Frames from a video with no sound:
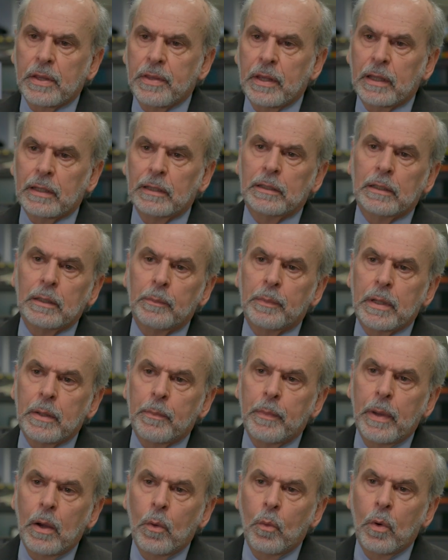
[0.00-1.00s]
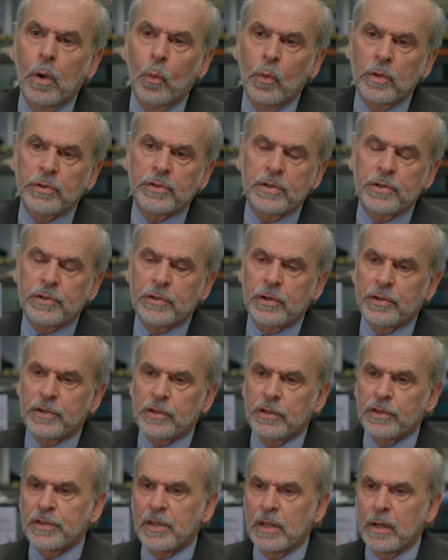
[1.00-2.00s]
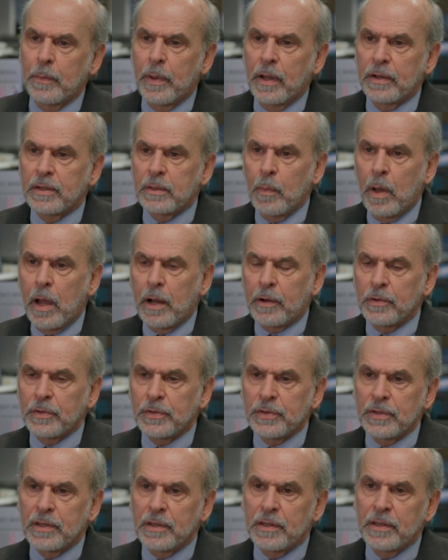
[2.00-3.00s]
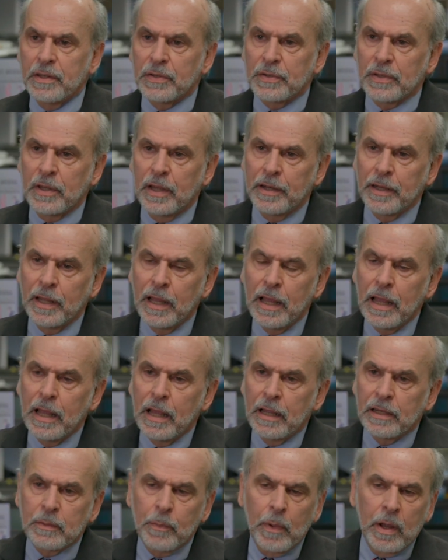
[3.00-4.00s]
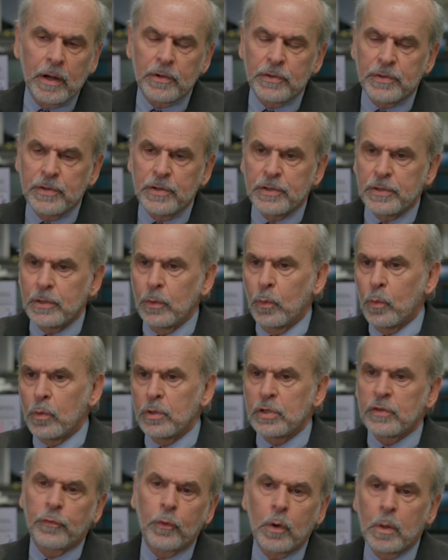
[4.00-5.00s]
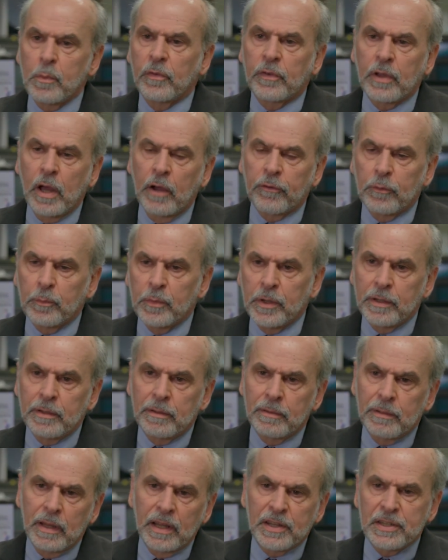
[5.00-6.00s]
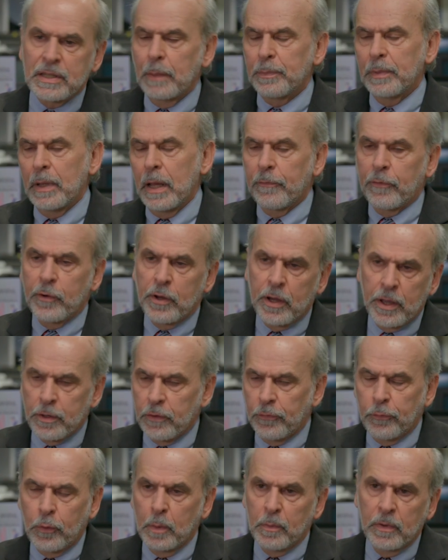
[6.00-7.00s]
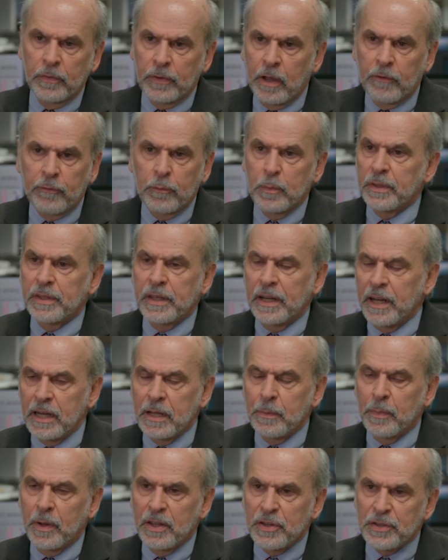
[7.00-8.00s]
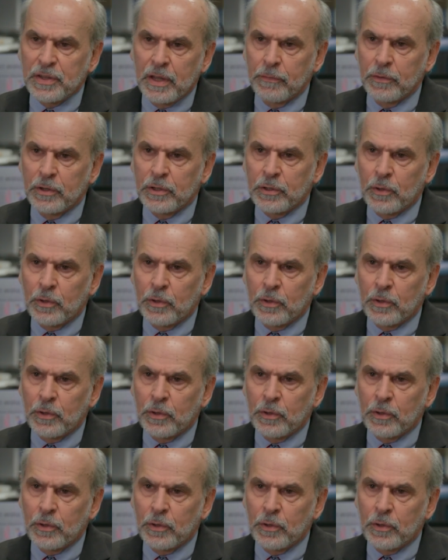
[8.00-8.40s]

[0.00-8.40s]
I think a little bit about what Winston Churchill said about democracy. He said, democracy is the worst form of government except every other form of government that anybody's ever